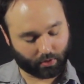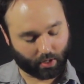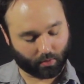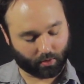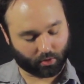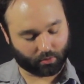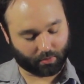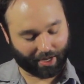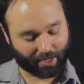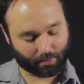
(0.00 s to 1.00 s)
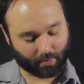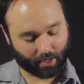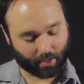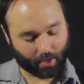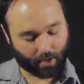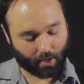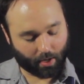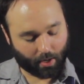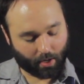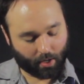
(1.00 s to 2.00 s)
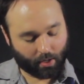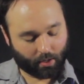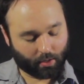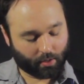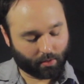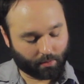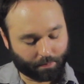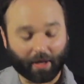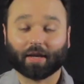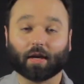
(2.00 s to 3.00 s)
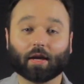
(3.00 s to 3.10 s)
Now I'm going to be adding my pinky